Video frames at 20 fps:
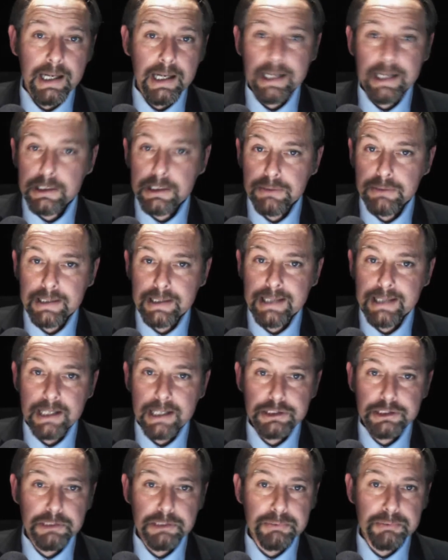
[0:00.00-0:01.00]
Increased
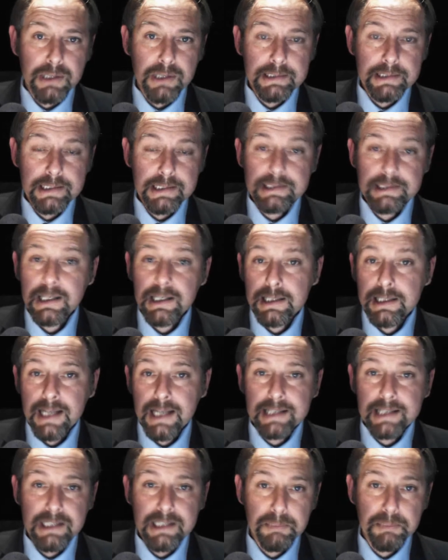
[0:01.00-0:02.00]
energy prices,
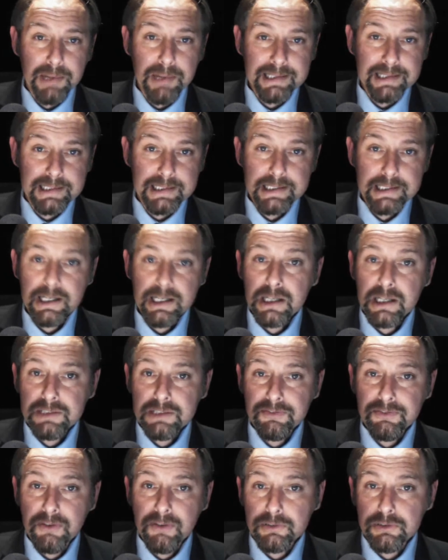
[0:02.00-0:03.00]
less capacity
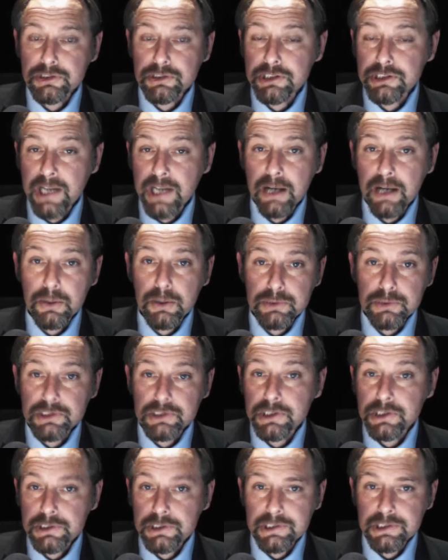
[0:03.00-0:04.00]
as foreign
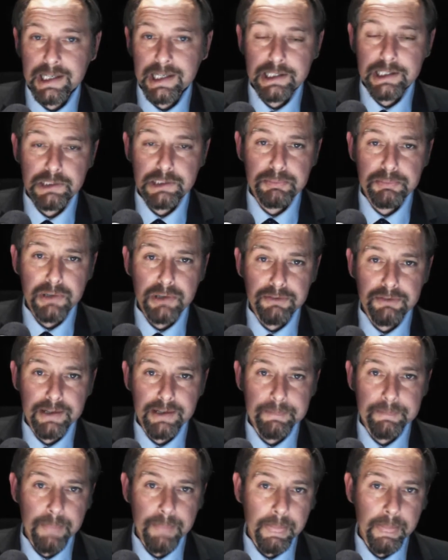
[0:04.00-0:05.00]
shareholders seek to
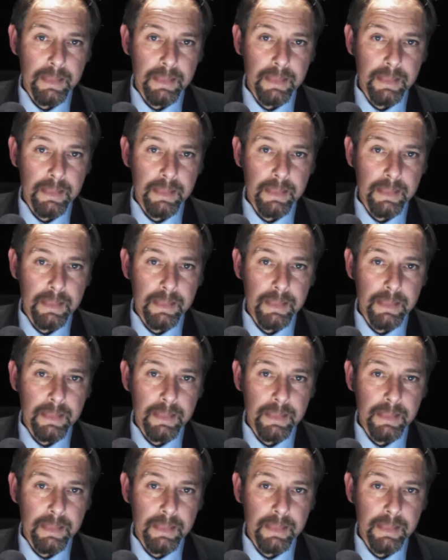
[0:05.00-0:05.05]
profit.